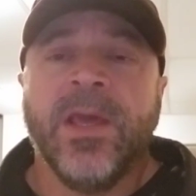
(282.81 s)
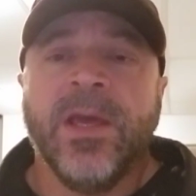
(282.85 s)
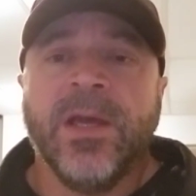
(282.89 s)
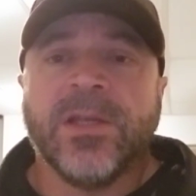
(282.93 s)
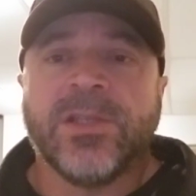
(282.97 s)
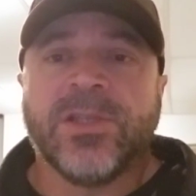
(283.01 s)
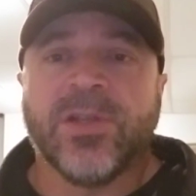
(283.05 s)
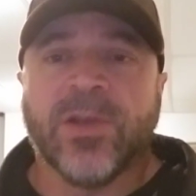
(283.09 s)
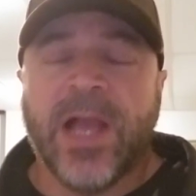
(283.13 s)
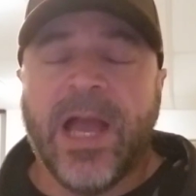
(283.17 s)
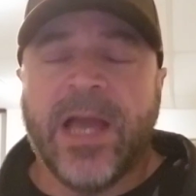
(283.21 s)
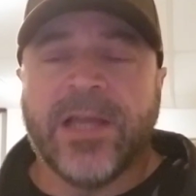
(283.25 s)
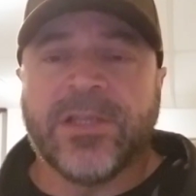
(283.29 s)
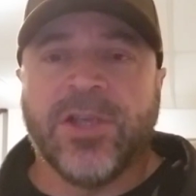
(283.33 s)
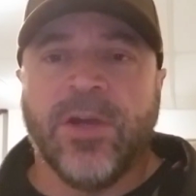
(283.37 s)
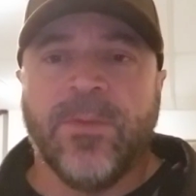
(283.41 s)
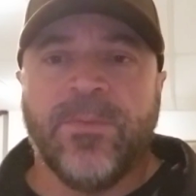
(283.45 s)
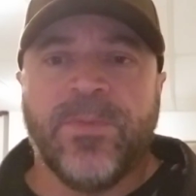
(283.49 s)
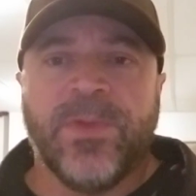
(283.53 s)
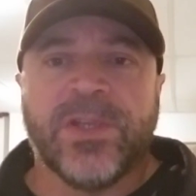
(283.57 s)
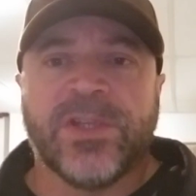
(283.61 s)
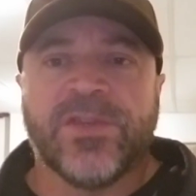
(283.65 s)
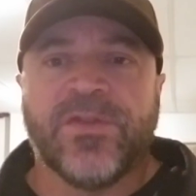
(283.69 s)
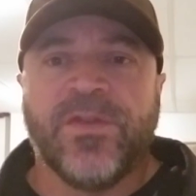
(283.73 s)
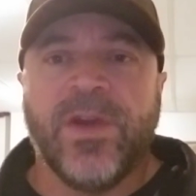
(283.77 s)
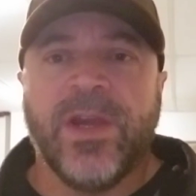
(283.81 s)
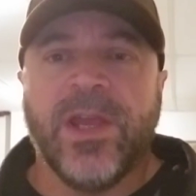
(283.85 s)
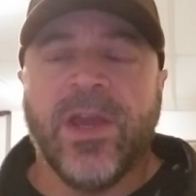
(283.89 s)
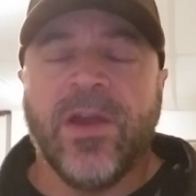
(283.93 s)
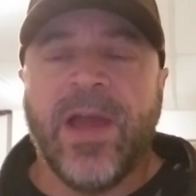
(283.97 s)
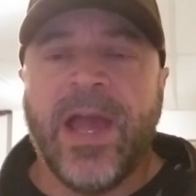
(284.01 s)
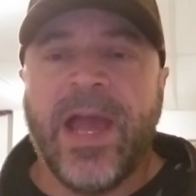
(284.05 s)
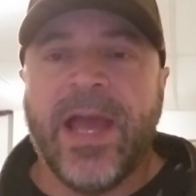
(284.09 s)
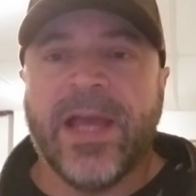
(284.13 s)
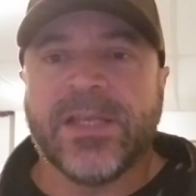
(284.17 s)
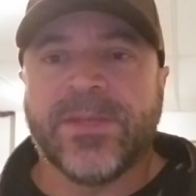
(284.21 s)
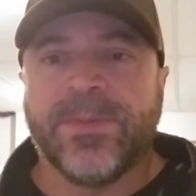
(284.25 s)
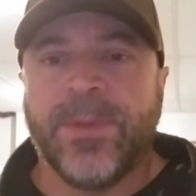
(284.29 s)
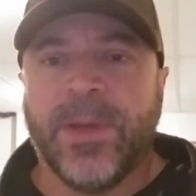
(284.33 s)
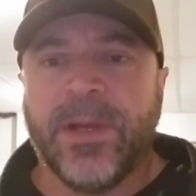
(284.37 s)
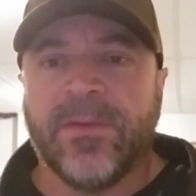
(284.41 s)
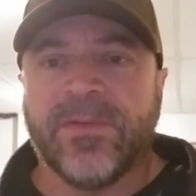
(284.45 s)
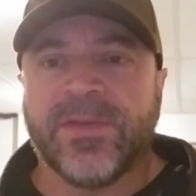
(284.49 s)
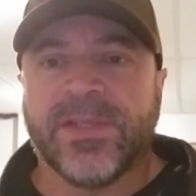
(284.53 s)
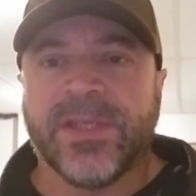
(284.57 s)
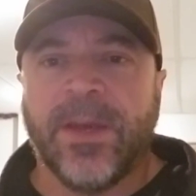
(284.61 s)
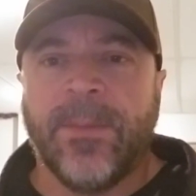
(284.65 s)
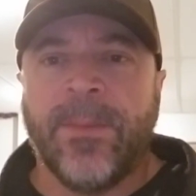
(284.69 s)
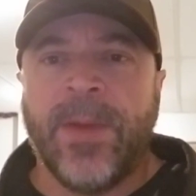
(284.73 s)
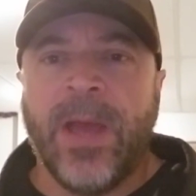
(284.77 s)
So guys, hope this video has been
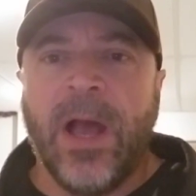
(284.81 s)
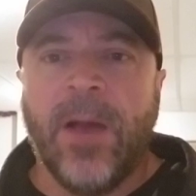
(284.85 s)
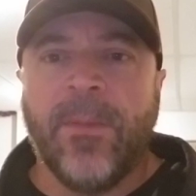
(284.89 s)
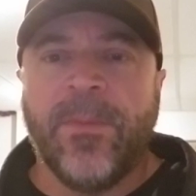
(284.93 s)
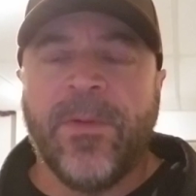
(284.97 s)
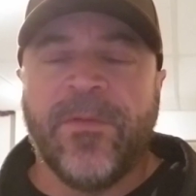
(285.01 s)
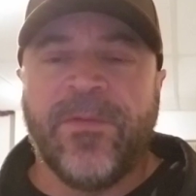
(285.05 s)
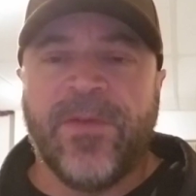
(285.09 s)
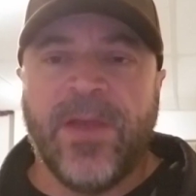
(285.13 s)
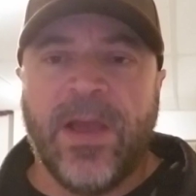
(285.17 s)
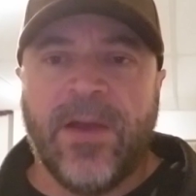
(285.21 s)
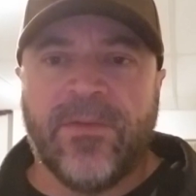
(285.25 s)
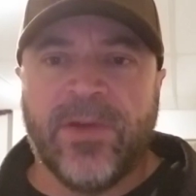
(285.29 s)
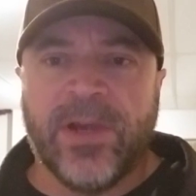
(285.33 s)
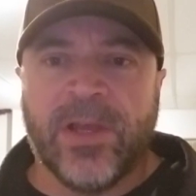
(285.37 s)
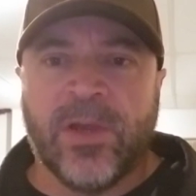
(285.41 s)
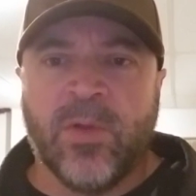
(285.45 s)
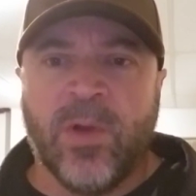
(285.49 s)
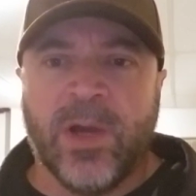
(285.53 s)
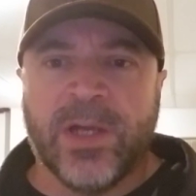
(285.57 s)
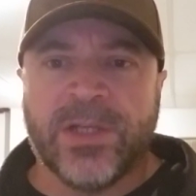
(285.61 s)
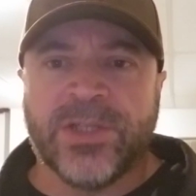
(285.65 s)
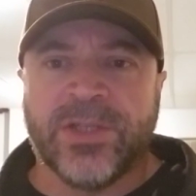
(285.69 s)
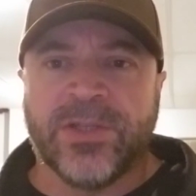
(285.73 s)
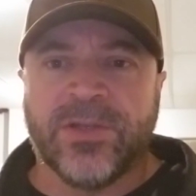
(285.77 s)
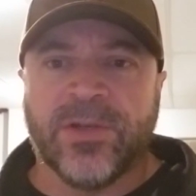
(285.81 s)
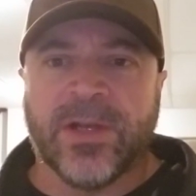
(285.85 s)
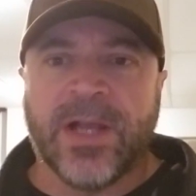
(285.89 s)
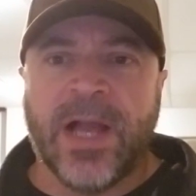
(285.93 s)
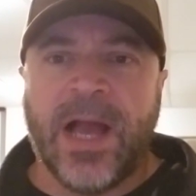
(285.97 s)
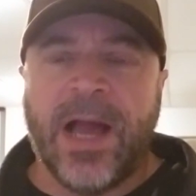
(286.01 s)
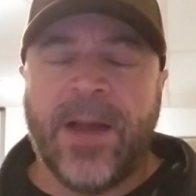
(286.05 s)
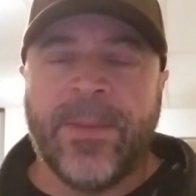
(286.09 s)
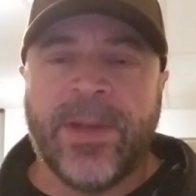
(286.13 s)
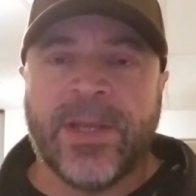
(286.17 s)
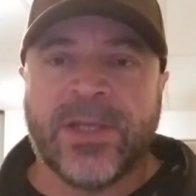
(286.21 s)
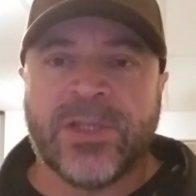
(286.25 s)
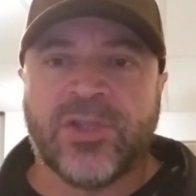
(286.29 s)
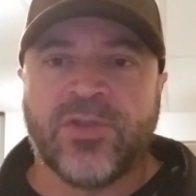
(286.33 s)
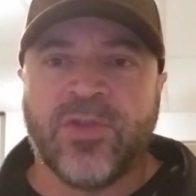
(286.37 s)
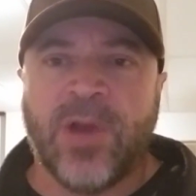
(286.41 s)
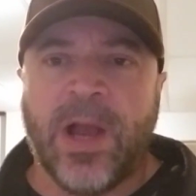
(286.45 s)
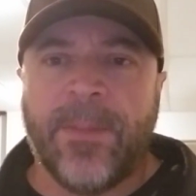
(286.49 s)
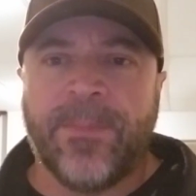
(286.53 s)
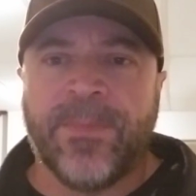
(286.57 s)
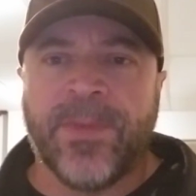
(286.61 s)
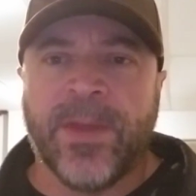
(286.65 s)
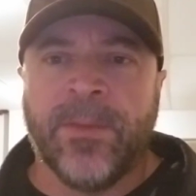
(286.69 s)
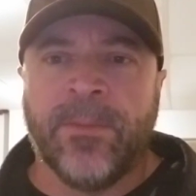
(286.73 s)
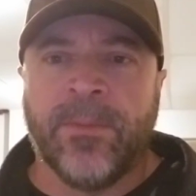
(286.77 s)
of some help. If you have any questions or comments,
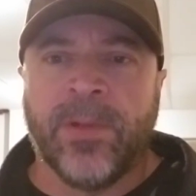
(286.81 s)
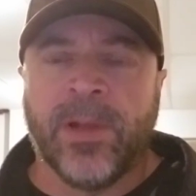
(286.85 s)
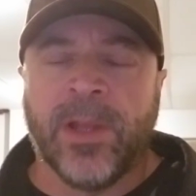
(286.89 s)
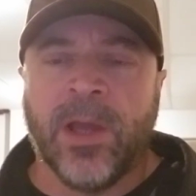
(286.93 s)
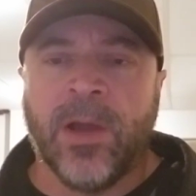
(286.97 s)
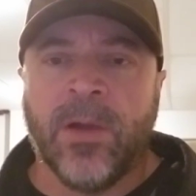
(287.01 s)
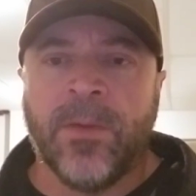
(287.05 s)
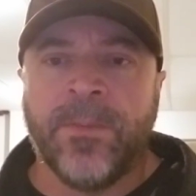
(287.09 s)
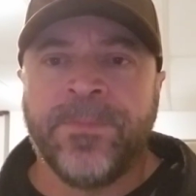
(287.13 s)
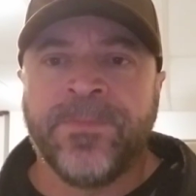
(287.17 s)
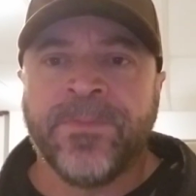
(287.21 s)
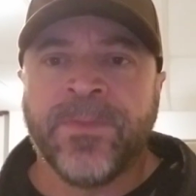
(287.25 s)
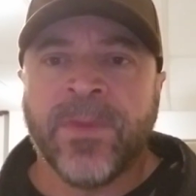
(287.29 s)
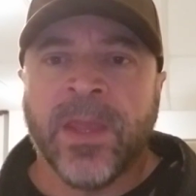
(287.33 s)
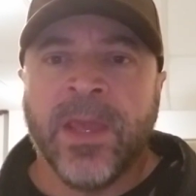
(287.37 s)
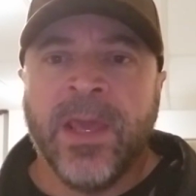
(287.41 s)
drop them below.